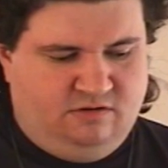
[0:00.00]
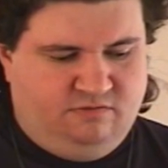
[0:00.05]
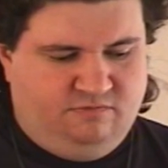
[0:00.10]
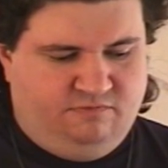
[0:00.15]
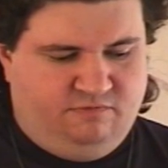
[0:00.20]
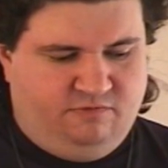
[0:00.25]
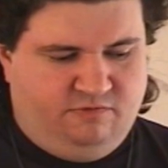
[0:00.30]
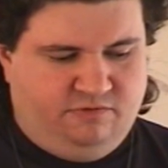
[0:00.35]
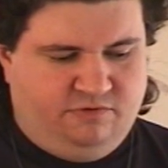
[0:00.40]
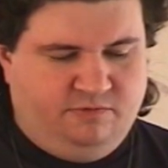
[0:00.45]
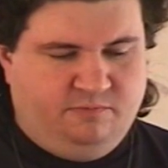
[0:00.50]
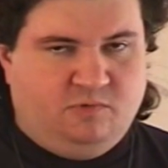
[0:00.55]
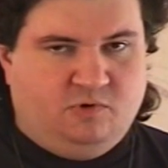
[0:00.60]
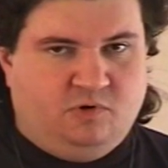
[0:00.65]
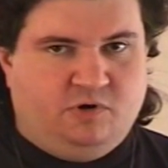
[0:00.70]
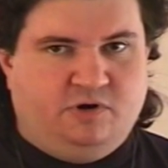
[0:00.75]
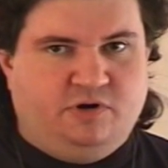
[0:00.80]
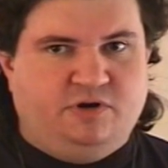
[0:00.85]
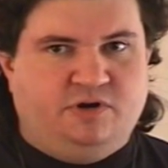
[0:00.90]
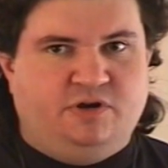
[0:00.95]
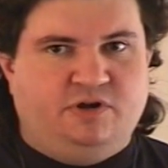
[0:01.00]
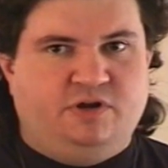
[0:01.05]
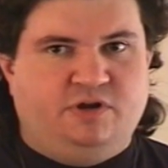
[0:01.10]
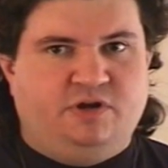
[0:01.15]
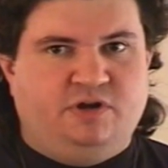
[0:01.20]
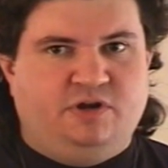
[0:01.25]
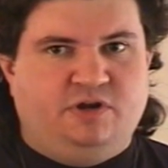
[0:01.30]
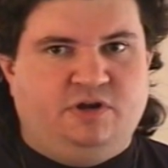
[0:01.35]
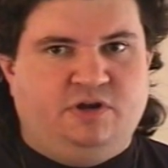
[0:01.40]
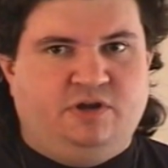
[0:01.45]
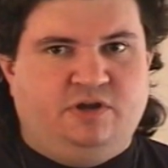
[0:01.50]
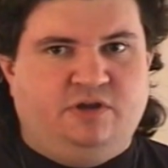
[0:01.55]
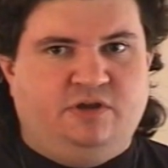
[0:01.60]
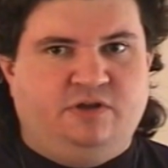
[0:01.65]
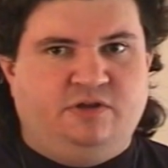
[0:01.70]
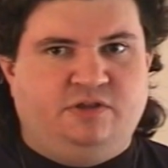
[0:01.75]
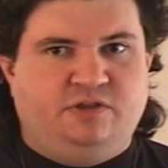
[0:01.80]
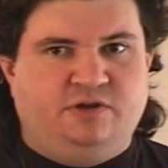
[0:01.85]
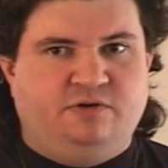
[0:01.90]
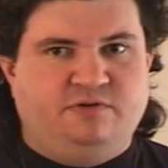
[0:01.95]
Furthermore,
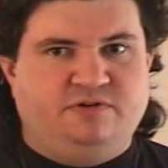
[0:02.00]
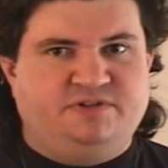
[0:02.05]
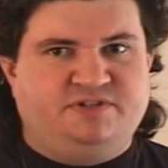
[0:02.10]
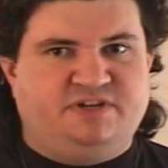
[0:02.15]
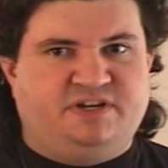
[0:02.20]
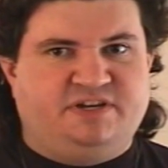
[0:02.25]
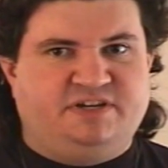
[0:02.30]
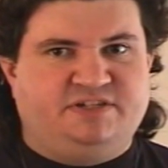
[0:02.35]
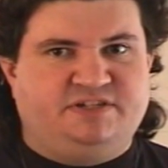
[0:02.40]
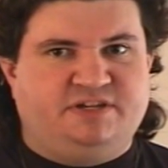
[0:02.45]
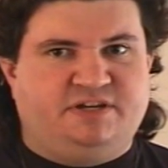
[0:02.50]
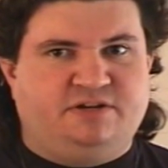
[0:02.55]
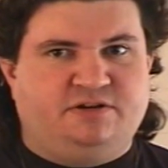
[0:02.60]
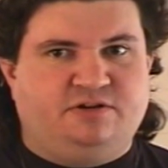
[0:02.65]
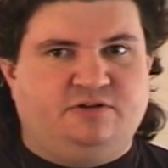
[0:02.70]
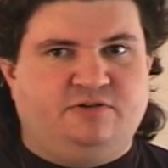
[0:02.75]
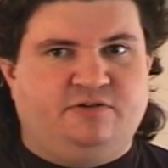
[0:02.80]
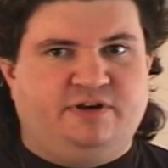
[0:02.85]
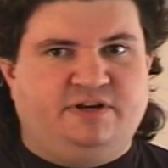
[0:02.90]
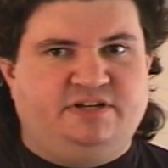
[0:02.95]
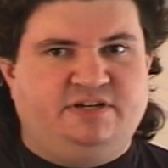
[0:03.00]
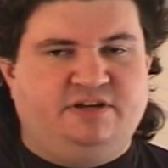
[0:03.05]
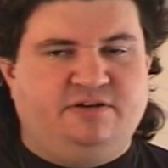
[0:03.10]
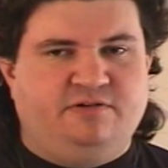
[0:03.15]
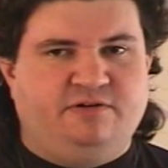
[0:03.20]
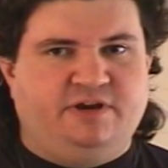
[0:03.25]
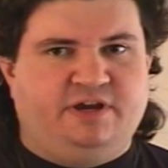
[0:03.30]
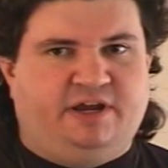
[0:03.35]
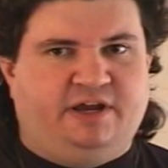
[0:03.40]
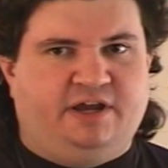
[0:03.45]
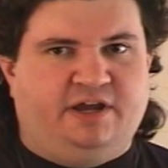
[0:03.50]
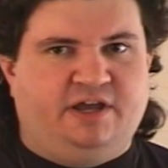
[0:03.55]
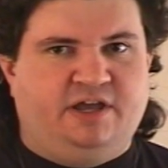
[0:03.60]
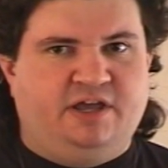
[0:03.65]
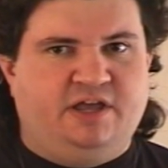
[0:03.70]
there is a set criteria